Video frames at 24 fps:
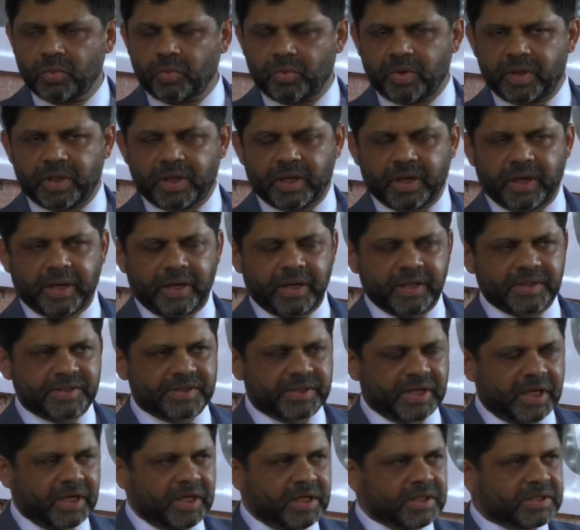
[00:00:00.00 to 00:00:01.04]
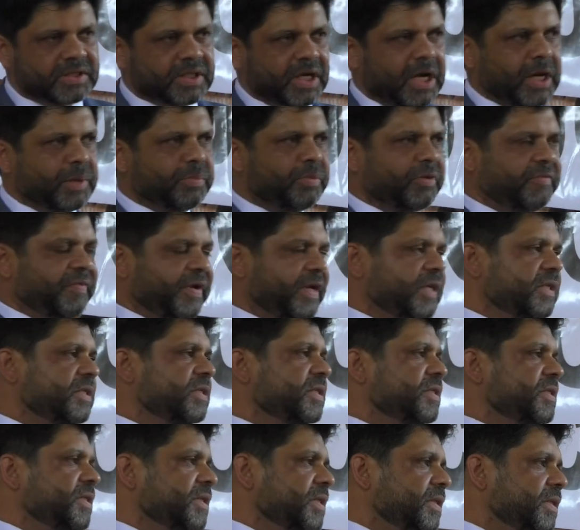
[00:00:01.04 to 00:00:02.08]
whether it's any type of
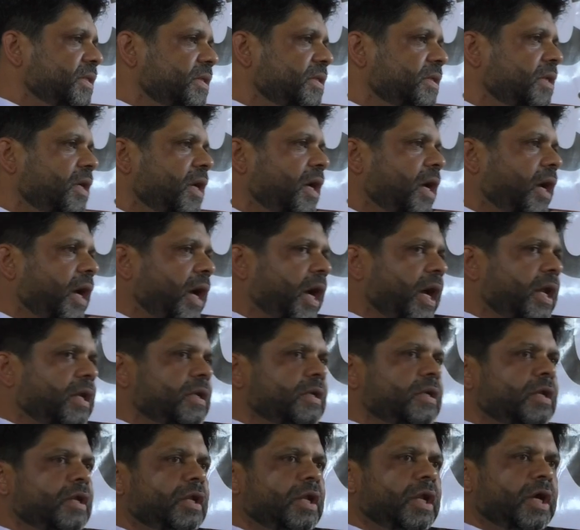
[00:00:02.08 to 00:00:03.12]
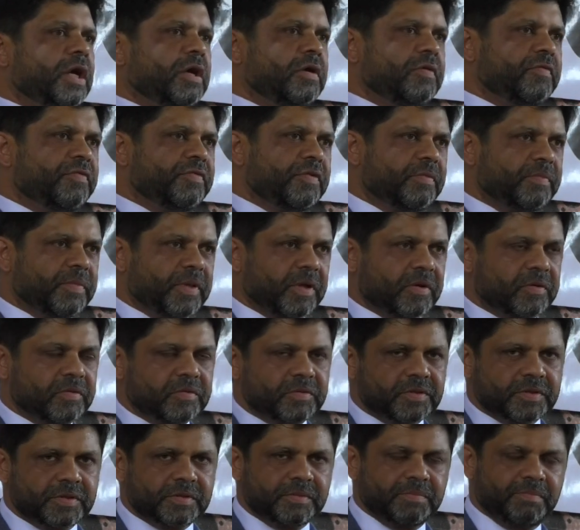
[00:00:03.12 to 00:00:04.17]
entity, and learn from
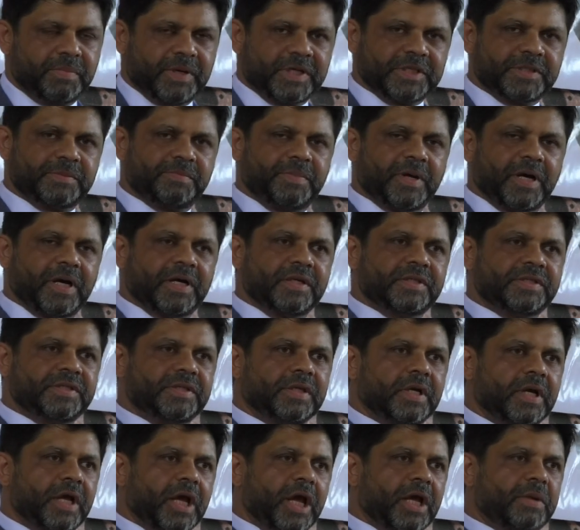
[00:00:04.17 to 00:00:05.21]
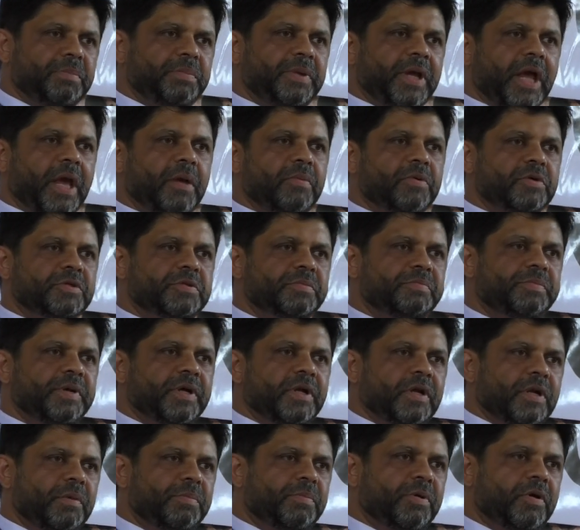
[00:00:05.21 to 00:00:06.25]
those best parts and be able to
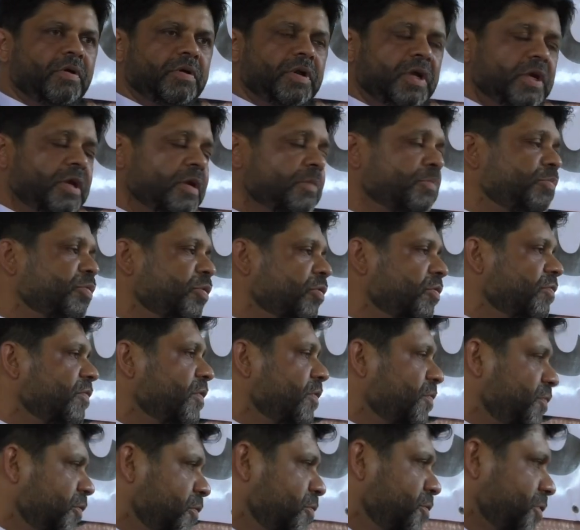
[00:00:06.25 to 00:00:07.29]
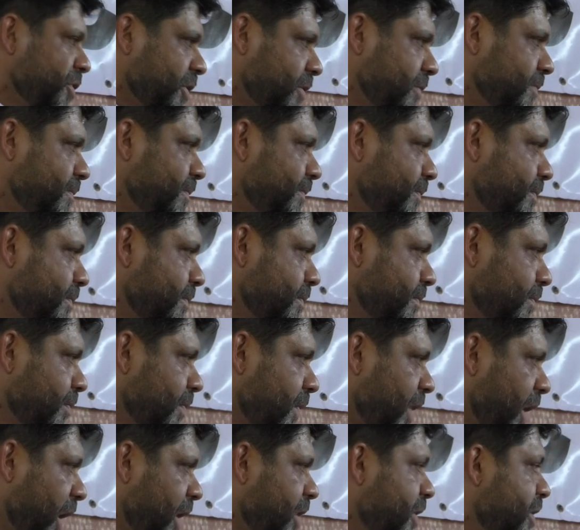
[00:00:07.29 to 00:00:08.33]
build upon and improve the future,
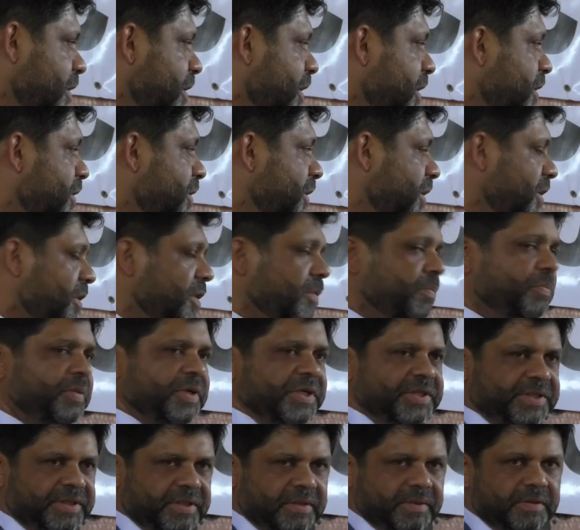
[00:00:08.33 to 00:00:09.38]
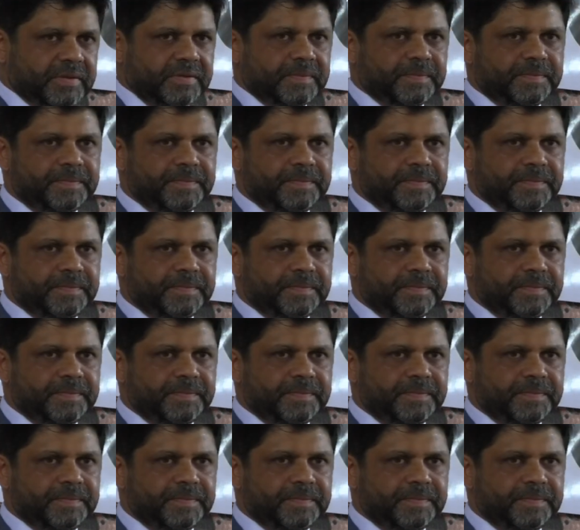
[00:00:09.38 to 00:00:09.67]
and indeed the present.